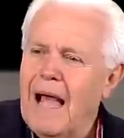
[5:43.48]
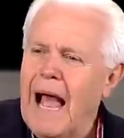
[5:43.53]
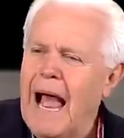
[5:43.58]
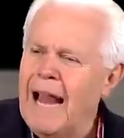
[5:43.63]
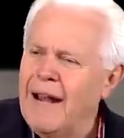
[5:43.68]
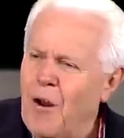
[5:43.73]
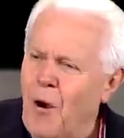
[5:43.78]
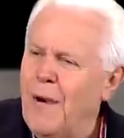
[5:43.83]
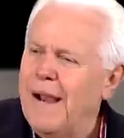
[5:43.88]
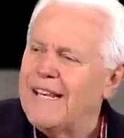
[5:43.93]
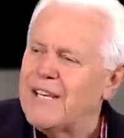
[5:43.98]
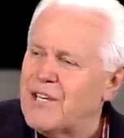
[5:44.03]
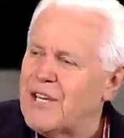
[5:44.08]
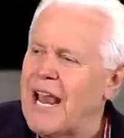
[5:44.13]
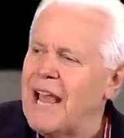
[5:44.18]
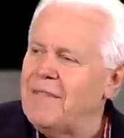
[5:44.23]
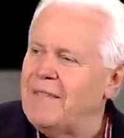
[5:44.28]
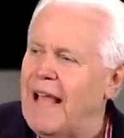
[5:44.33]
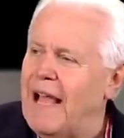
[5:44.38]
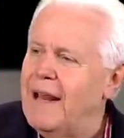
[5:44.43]
I know it
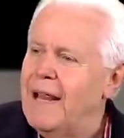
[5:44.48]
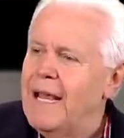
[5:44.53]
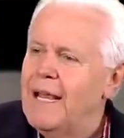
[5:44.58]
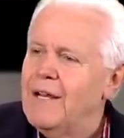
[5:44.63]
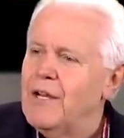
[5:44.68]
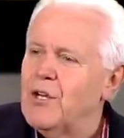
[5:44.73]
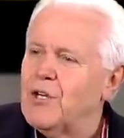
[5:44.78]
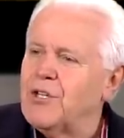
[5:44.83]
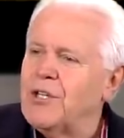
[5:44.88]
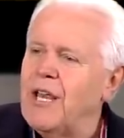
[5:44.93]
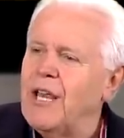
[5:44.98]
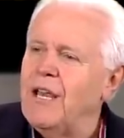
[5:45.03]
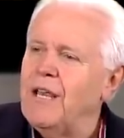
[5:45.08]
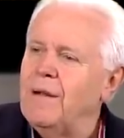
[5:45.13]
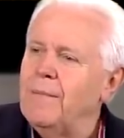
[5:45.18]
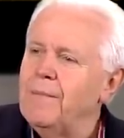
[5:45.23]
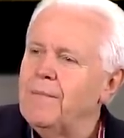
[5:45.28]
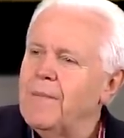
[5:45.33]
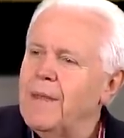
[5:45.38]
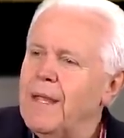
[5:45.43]
said that. You
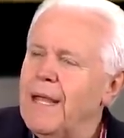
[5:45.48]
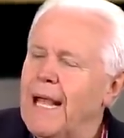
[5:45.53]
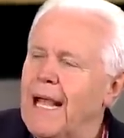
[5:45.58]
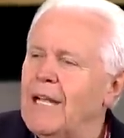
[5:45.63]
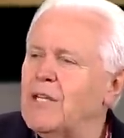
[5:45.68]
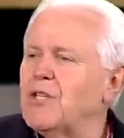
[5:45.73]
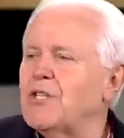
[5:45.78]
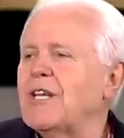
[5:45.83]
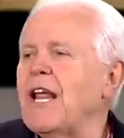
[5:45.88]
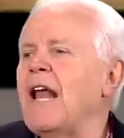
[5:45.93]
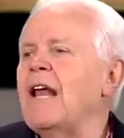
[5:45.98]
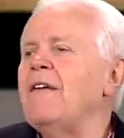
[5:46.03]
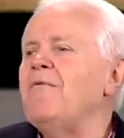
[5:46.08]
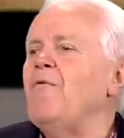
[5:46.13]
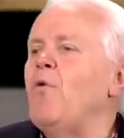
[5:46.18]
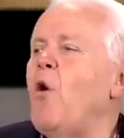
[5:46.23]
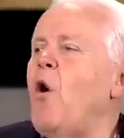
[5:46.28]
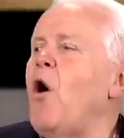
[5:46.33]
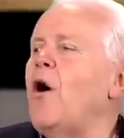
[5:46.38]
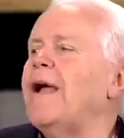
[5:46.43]
see, instead
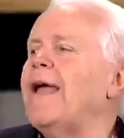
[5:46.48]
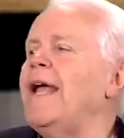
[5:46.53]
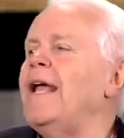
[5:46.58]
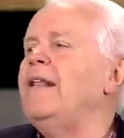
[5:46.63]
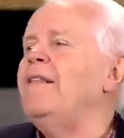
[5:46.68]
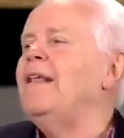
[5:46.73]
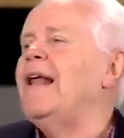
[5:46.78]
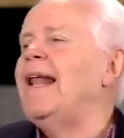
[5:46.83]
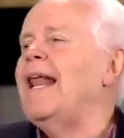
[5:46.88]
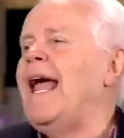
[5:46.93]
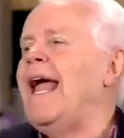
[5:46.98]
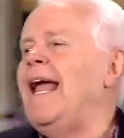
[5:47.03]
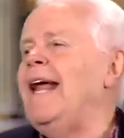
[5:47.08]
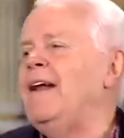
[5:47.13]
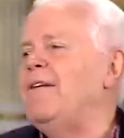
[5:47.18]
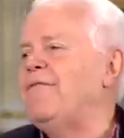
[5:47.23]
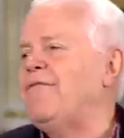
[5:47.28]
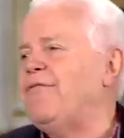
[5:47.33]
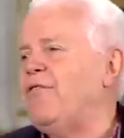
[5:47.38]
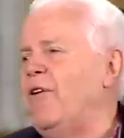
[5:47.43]
of walking the
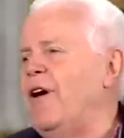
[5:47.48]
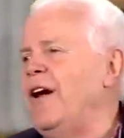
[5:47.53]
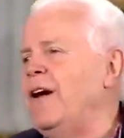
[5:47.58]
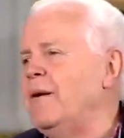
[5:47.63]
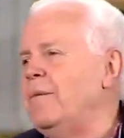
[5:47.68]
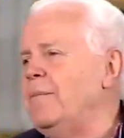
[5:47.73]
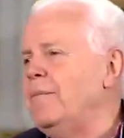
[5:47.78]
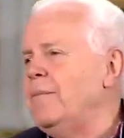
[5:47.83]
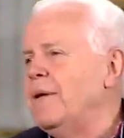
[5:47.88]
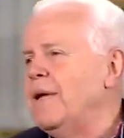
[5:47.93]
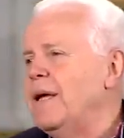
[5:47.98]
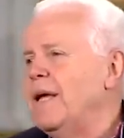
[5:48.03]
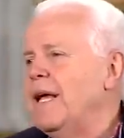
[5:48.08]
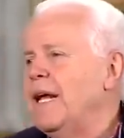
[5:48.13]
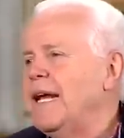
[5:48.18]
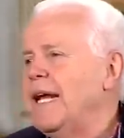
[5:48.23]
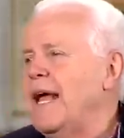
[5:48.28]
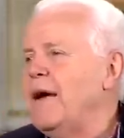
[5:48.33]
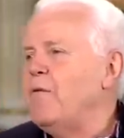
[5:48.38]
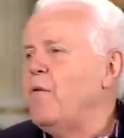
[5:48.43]
lane of freedom,
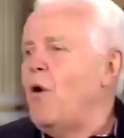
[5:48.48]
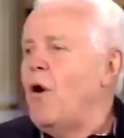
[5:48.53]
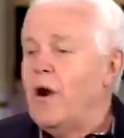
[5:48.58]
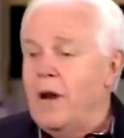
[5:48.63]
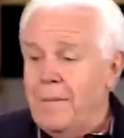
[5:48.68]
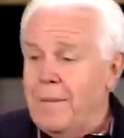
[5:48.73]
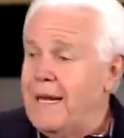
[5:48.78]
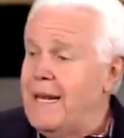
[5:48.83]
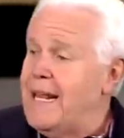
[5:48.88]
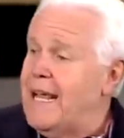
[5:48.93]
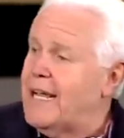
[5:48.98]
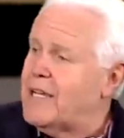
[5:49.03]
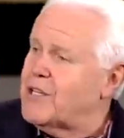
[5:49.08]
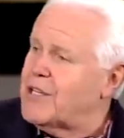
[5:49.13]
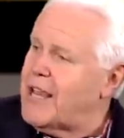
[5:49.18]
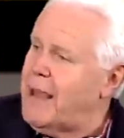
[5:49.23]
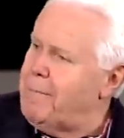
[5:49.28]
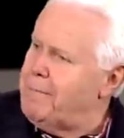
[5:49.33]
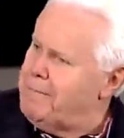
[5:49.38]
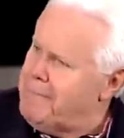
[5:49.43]
they wanted me to
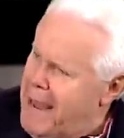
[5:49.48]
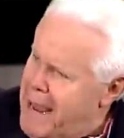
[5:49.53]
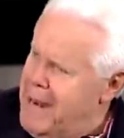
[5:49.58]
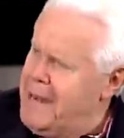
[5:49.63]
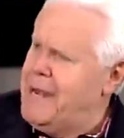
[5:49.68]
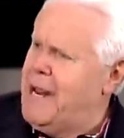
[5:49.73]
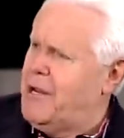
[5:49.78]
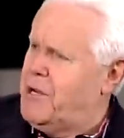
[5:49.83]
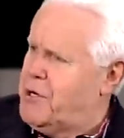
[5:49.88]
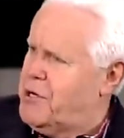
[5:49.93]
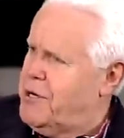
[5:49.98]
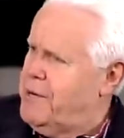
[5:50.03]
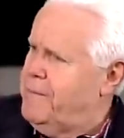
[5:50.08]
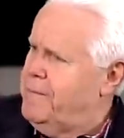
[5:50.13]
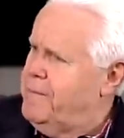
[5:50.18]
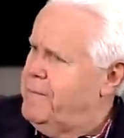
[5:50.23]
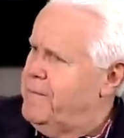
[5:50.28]
accept bondage